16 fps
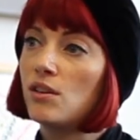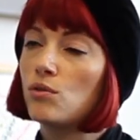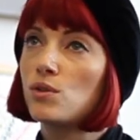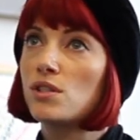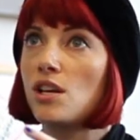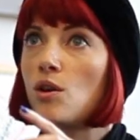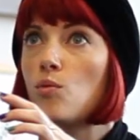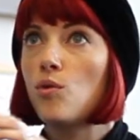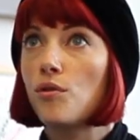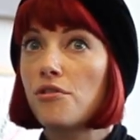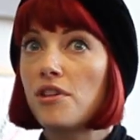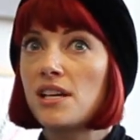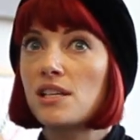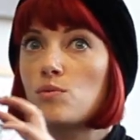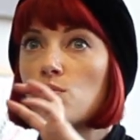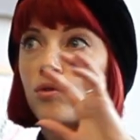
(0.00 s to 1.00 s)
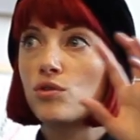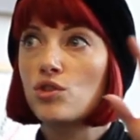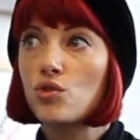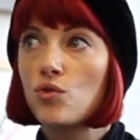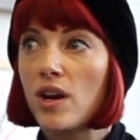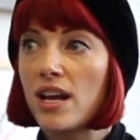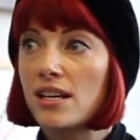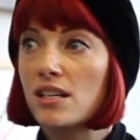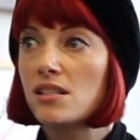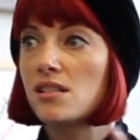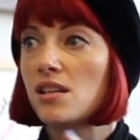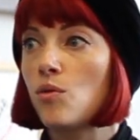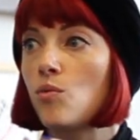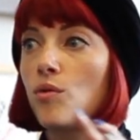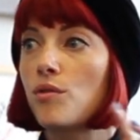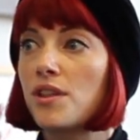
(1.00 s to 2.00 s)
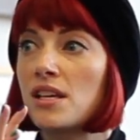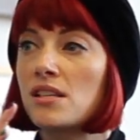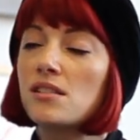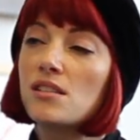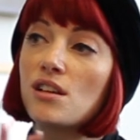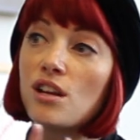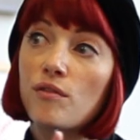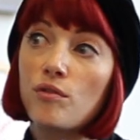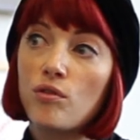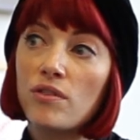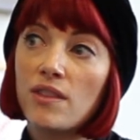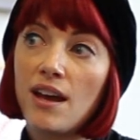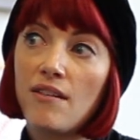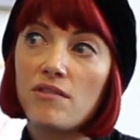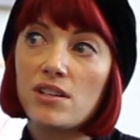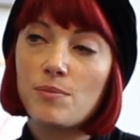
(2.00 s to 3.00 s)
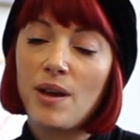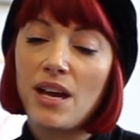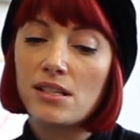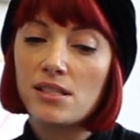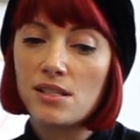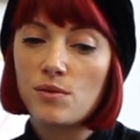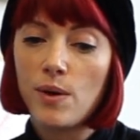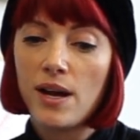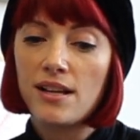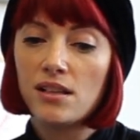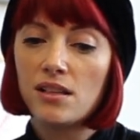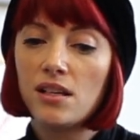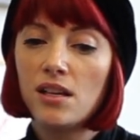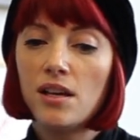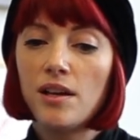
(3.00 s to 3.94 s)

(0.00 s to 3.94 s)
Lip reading: and also what things were on trend, so what things to look for in that respect as well.